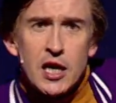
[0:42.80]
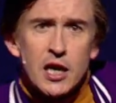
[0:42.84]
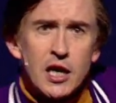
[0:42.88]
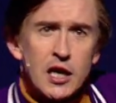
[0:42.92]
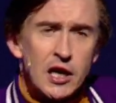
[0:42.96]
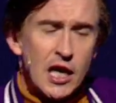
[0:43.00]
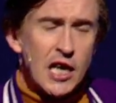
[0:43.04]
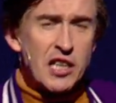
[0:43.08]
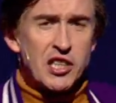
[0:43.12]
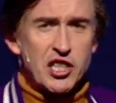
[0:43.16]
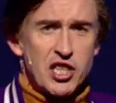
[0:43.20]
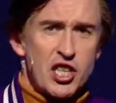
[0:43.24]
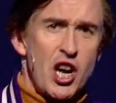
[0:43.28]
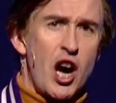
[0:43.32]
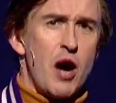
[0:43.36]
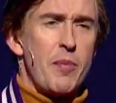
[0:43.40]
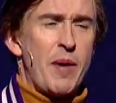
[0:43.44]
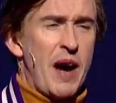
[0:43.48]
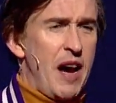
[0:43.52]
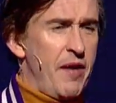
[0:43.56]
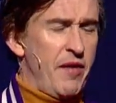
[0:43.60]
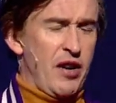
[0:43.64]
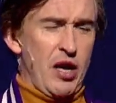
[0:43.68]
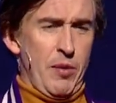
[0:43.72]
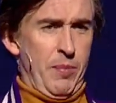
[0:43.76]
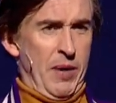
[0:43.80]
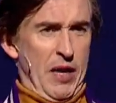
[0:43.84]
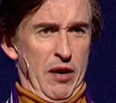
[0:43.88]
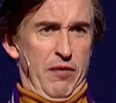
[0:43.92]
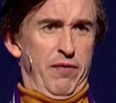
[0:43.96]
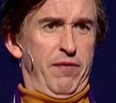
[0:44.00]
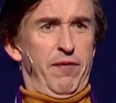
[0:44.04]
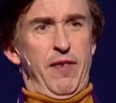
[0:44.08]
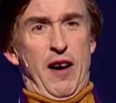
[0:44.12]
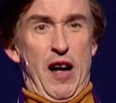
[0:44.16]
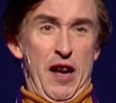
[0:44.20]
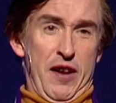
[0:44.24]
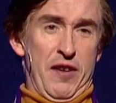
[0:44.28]
let's start by having a bit of
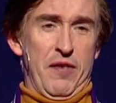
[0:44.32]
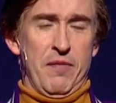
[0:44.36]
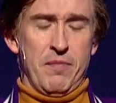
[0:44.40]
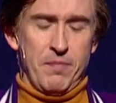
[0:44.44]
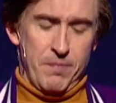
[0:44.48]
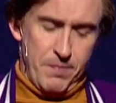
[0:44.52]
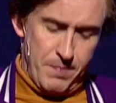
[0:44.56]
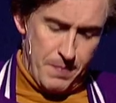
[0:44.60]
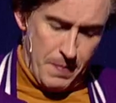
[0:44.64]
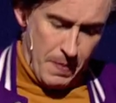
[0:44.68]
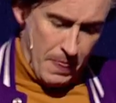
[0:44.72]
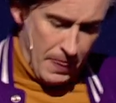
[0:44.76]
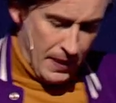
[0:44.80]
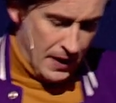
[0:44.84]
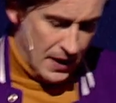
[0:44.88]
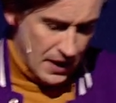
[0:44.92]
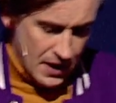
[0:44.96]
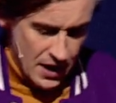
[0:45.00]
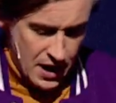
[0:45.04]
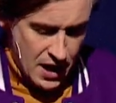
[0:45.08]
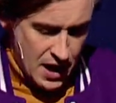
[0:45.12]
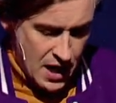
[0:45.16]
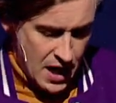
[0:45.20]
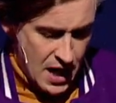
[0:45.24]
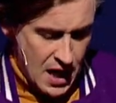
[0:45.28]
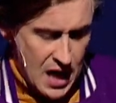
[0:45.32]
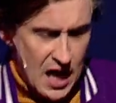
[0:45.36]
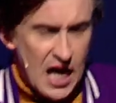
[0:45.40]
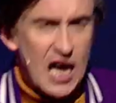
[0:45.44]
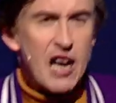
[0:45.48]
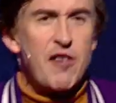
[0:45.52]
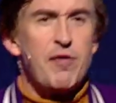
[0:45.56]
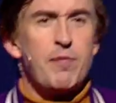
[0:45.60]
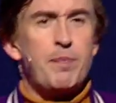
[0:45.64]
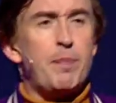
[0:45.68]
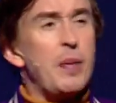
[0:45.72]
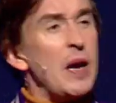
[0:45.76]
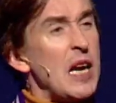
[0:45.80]
fun.
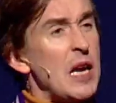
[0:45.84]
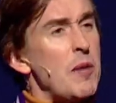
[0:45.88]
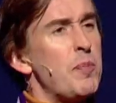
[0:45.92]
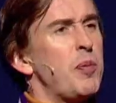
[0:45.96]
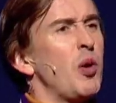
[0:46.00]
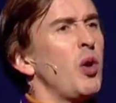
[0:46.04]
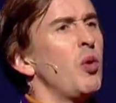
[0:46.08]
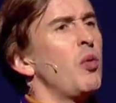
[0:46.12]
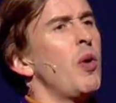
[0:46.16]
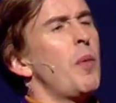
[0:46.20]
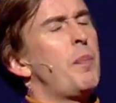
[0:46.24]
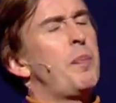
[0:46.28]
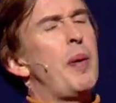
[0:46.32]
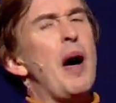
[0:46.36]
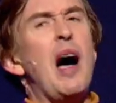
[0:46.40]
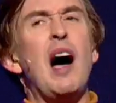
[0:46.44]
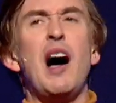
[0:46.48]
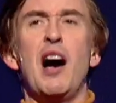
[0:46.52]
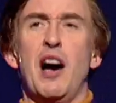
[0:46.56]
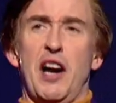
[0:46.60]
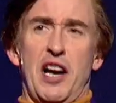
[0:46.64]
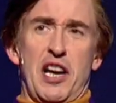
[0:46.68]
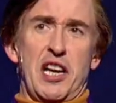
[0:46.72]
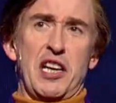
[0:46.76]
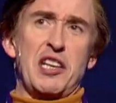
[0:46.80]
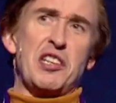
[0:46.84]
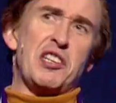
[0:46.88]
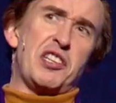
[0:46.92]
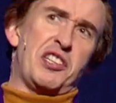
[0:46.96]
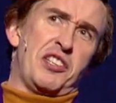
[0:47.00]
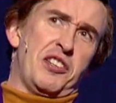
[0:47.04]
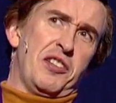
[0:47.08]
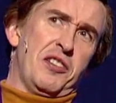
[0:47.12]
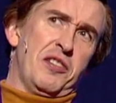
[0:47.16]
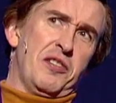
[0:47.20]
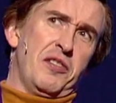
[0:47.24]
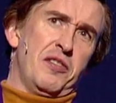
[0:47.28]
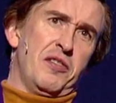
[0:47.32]
If people were
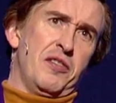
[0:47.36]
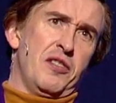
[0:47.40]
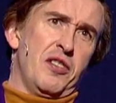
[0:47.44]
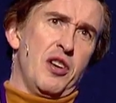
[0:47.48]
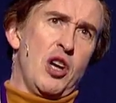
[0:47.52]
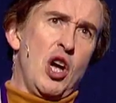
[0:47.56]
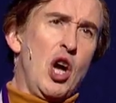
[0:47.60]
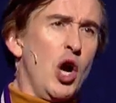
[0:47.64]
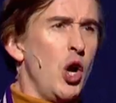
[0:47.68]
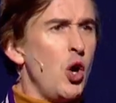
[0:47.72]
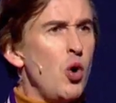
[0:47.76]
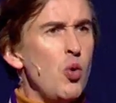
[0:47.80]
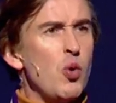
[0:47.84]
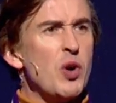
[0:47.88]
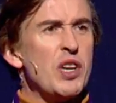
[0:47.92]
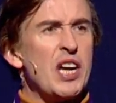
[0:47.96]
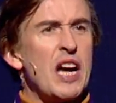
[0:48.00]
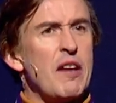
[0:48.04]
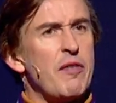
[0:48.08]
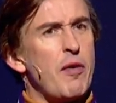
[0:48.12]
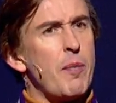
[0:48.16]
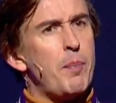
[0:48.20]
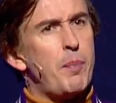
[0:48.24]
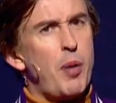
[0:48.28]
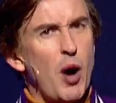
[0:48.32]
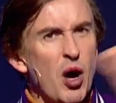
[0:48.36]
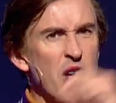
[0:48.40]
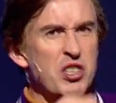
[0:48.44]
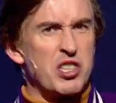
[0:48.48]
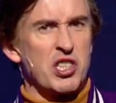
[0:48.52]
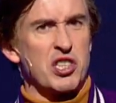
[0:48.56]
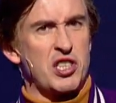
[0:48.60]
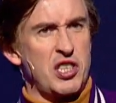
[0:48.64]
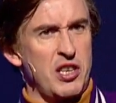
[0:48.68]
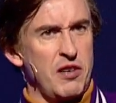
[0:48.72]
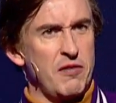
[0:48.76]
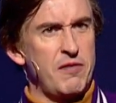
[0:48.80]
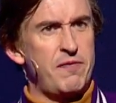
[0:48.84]
pies, who would have a
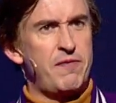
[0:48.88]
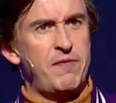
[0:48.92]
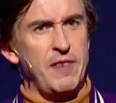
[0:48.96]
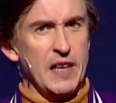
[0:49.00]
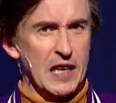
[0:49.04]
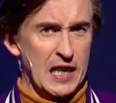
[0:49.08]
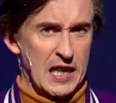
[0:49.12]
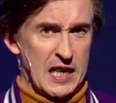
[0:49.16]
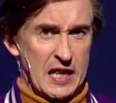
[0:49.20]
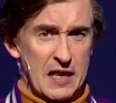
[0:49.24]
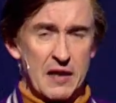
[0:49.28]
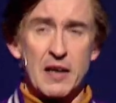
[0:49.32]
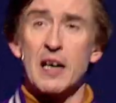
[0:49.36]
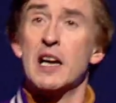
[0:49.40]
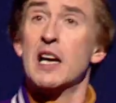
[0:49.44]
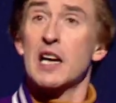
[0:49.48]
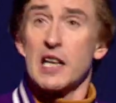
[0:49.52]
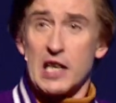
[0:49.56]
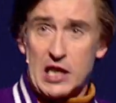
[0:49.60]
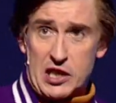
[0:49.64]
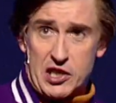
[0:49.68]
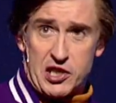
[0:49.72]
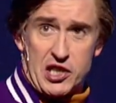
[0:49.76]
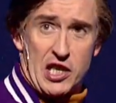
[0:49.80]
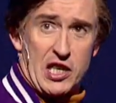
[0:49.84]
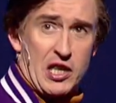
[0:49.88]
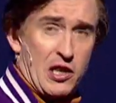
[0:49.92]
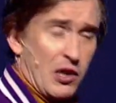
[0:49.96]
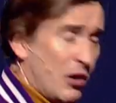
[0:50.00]
positive filling? Let's take a